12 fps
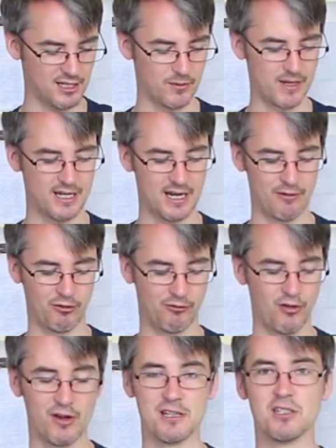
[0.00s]
so we could have a
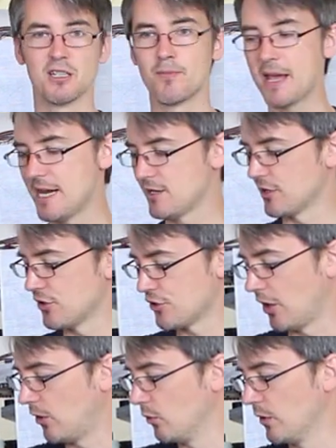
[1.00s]
fine speed
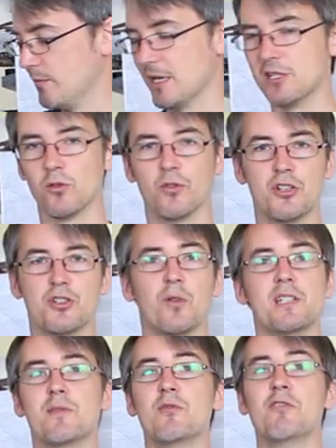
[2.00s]
control that means all the
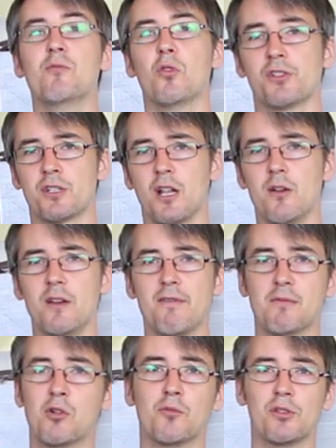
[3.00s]
joints move more slowly
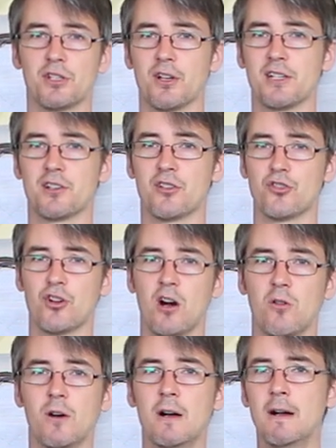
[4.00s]
for more precise
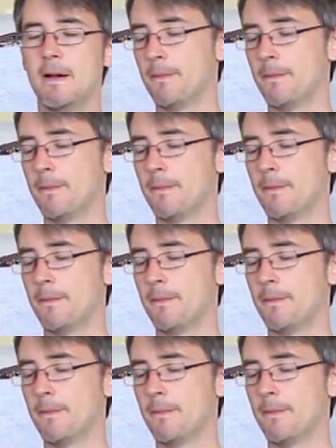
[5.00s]
control.